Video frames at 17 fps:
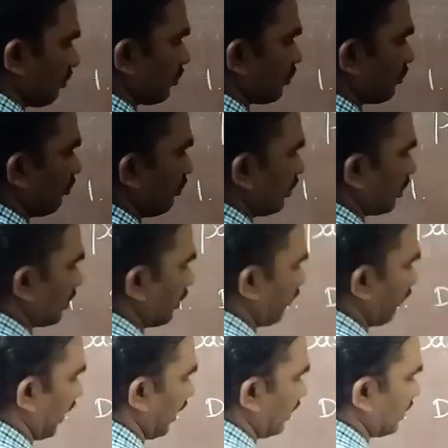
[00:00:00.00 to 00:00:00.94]
to school is
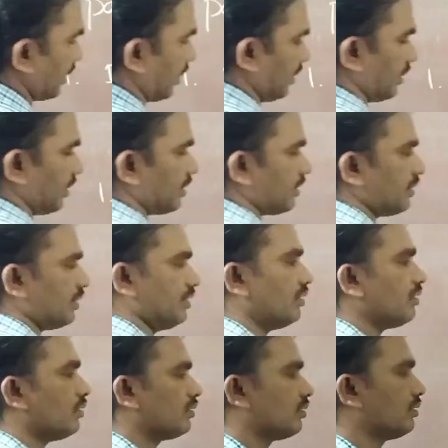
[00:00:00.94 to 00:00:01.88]
the main sentence
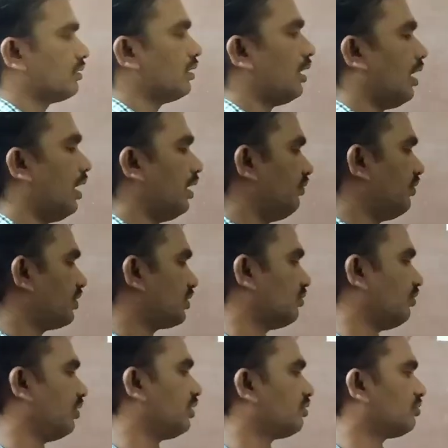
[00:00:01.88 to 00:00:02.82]
here. I was
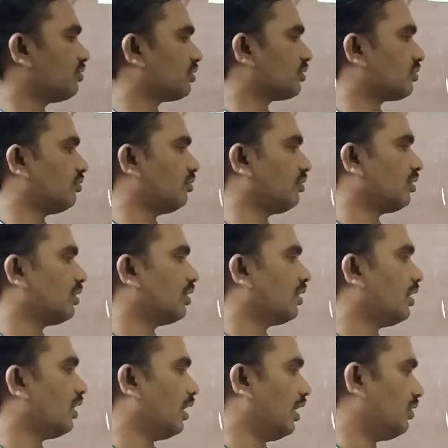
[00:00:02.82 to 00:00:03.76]
going to school.
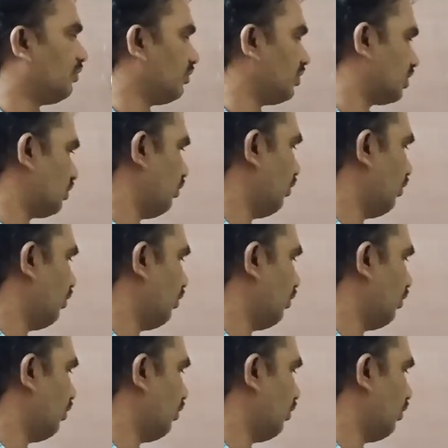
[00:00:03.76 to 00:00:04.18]
It was